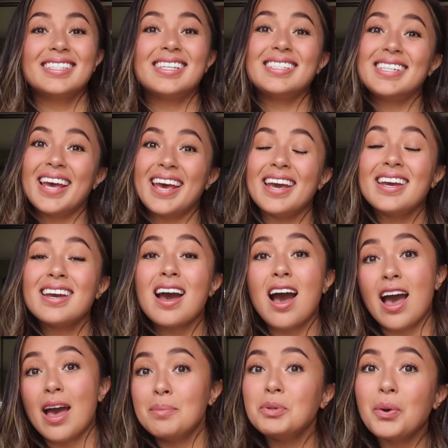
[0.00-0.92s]
Today
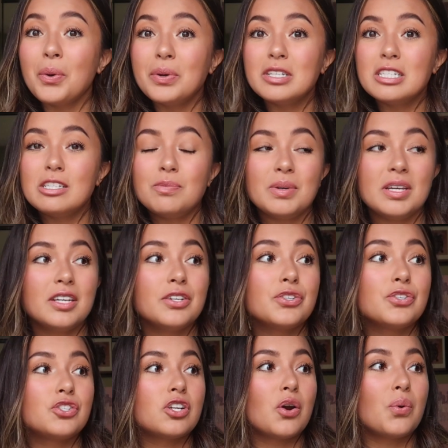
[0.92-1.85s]
I'm going to
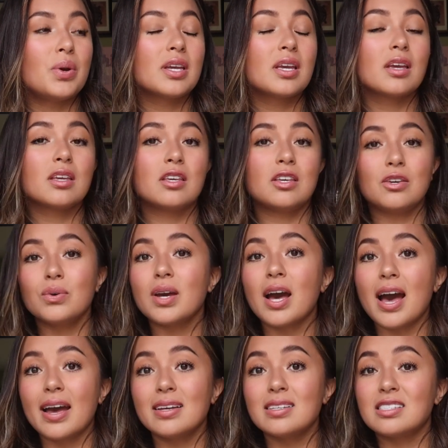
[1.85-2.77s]
be showing you
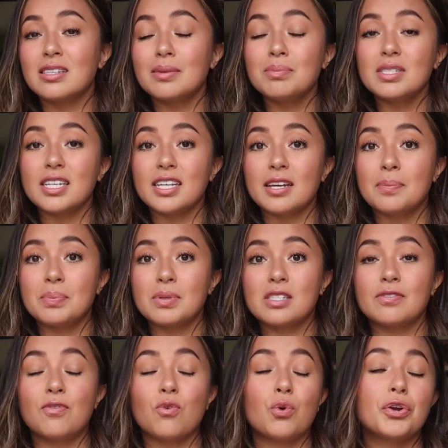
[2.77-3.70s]
guys some
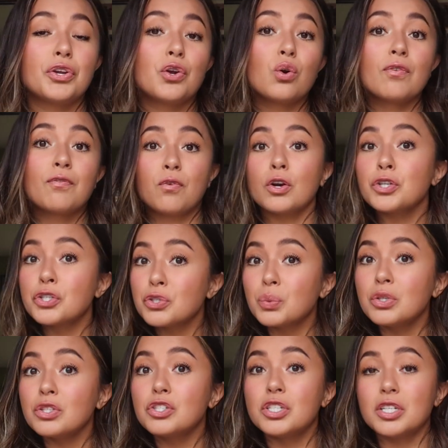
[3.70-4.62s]
tips for your
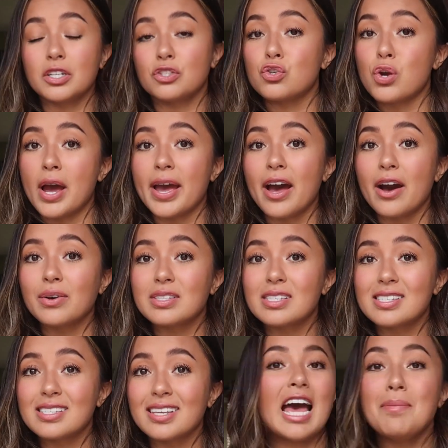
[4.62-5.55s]
virtual cheer
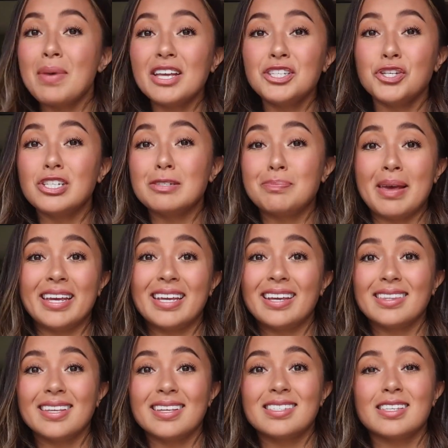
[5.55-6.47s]
tryouts. I mentioned
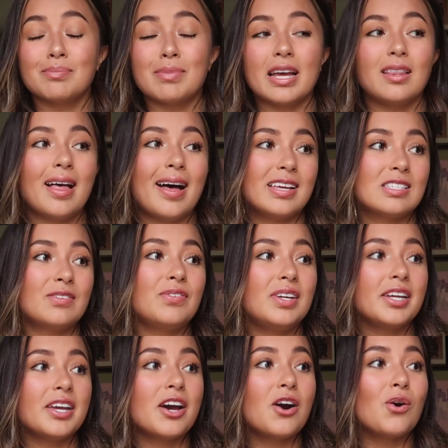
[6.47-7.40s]
making this in my last
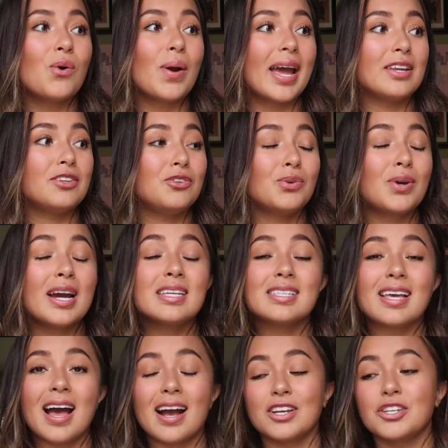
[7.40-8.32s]
video and you
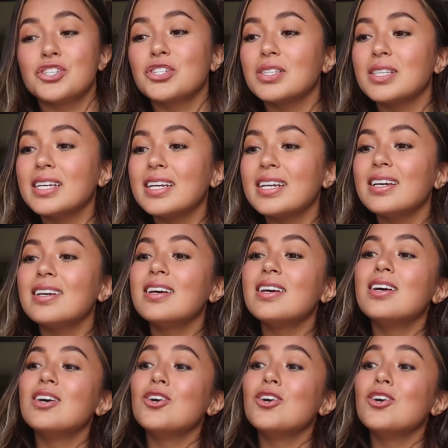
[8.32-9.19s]
guys actually